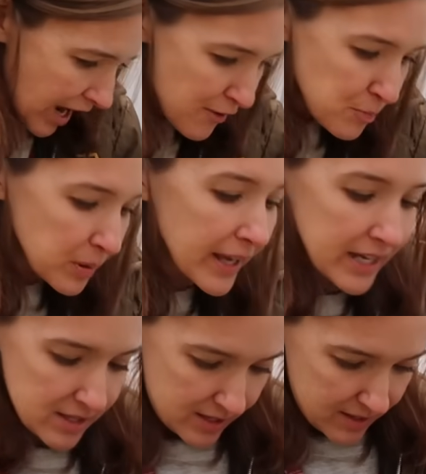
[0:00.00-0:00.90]
I have
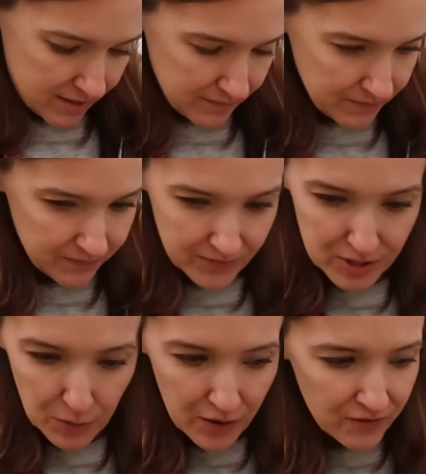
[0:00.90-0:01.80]
plates.
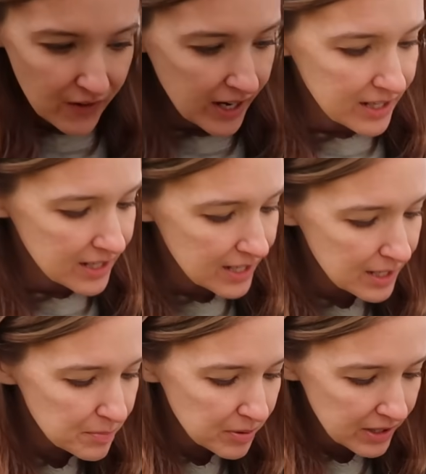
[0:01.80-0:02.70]
So if I
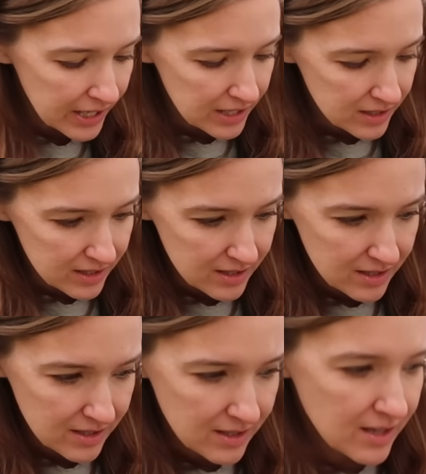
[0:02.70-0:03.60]
need plates
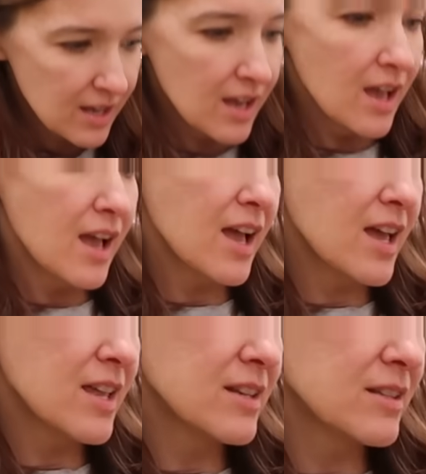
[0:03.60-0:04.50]

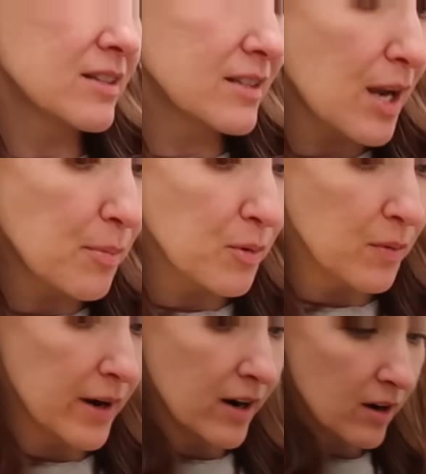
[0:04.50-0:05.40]
and
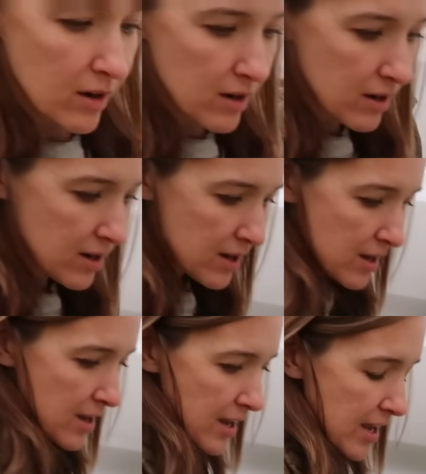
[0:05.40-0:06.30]
Tupperware
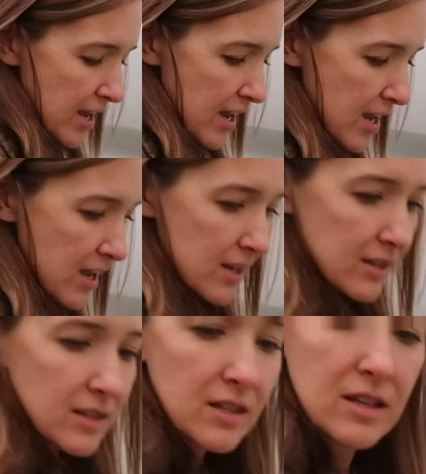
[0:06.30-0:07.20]

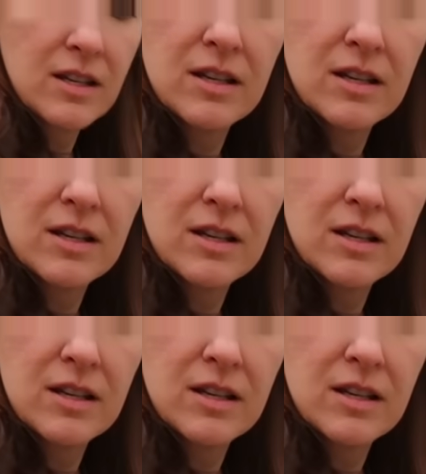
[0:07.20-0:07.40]
and,